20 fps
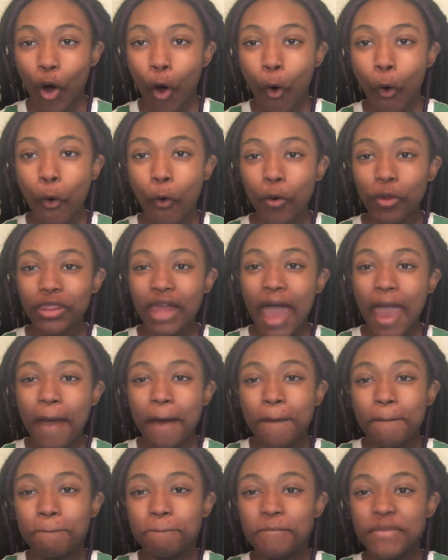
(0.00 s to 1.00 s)
old
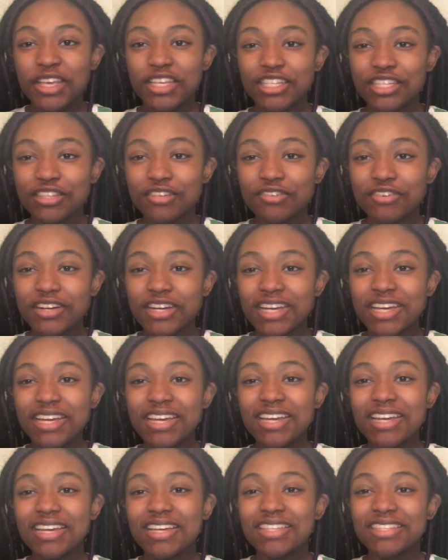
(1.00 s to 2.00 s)
like mystery
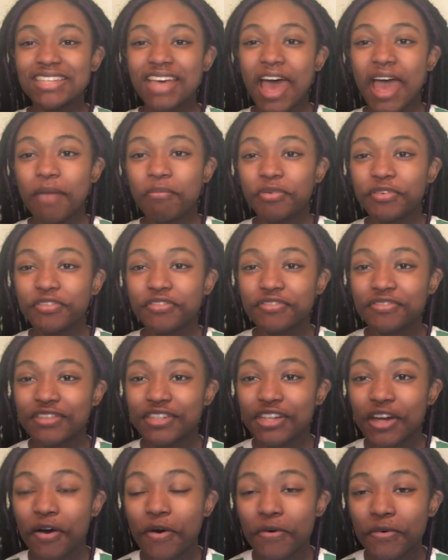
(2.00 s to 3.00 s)
type of
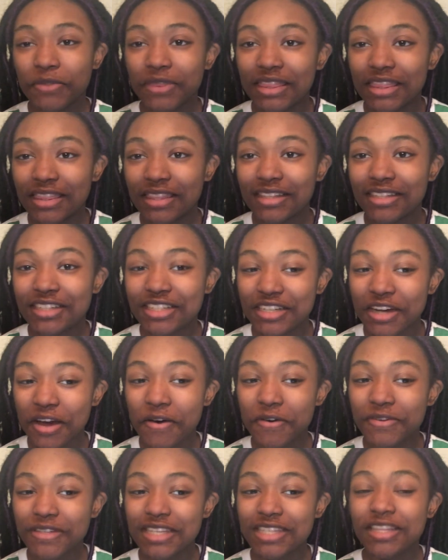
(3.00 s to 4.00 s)
shows
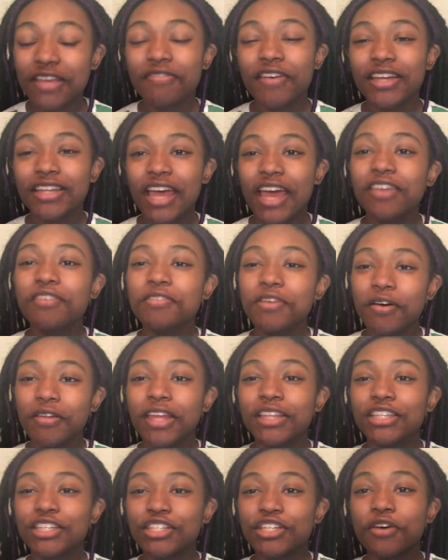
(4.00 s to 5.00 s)
and stuff like that, you know,
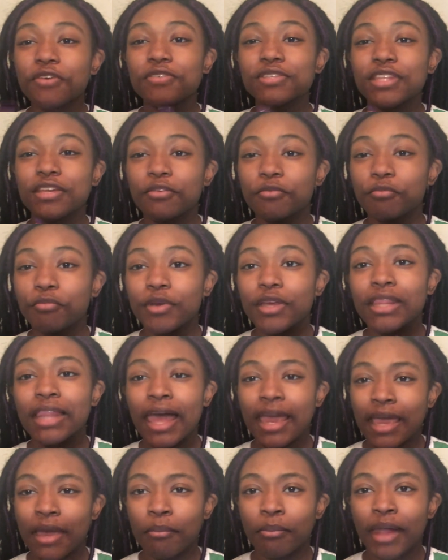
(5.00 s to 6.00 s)
like the shows that would be
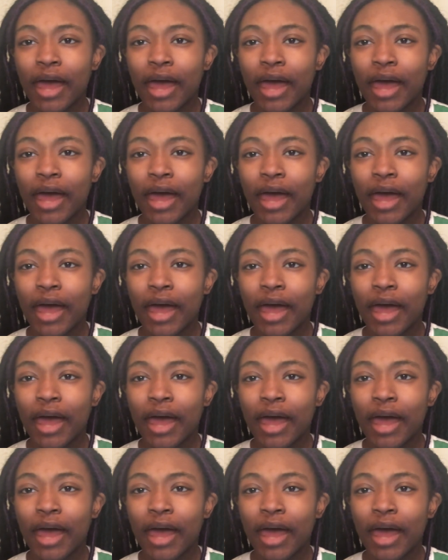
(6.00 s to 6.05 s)
like in